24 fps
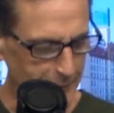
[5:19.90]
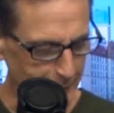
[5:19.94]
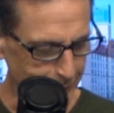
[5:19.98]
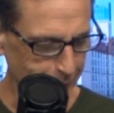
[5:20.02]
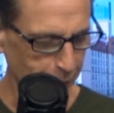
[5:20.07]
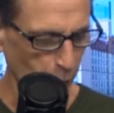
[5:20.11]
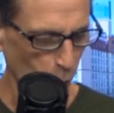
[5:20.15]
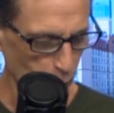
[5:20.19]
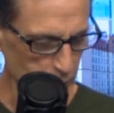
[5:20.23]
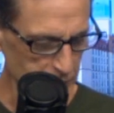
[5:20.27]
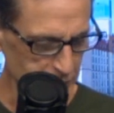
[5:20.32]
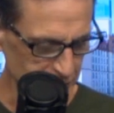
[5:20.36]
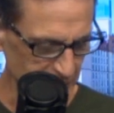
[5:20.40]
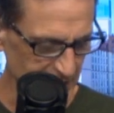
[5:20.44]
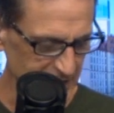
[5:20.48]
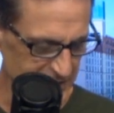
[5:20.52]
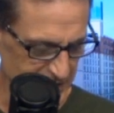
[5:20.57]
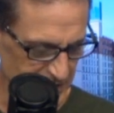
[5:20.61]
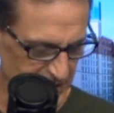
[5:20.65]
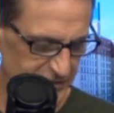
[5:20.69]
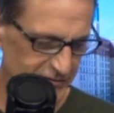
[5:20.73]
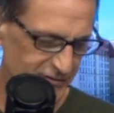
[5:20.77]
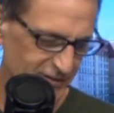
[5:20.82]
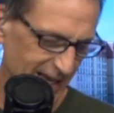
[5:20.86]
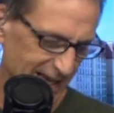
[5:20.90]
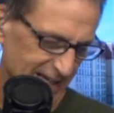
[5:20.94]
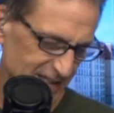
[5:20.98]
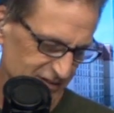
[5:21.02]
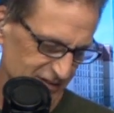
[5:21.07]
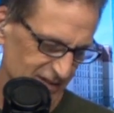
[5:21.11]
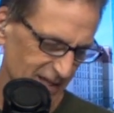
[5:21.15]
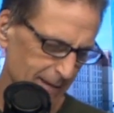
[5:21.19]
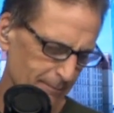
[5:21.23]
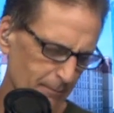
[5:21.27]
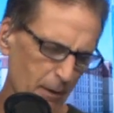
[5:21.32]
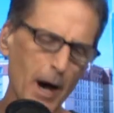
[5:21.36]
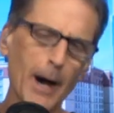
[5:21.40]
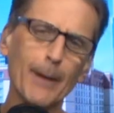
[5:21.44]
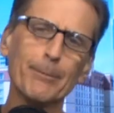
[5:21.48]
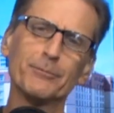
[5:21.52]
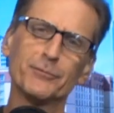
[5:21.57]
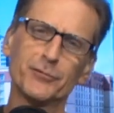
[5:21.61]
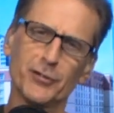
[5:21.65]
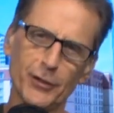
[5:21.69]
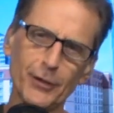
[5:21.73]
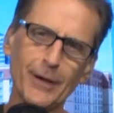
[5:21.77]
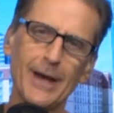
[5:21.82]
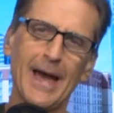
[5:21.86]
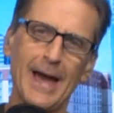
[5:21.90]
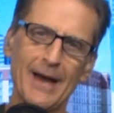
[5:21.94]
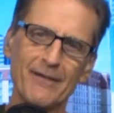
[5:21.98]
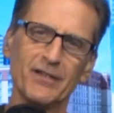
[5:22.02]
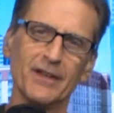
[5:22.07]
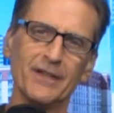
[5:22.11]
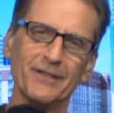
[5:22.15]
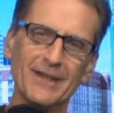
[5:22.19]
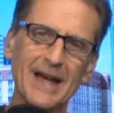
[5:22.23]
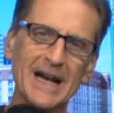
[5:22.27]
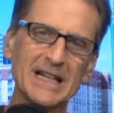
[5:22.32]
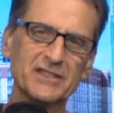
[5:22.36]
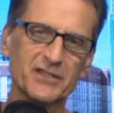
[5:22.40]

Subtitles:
before Jesus takes them up to heaven.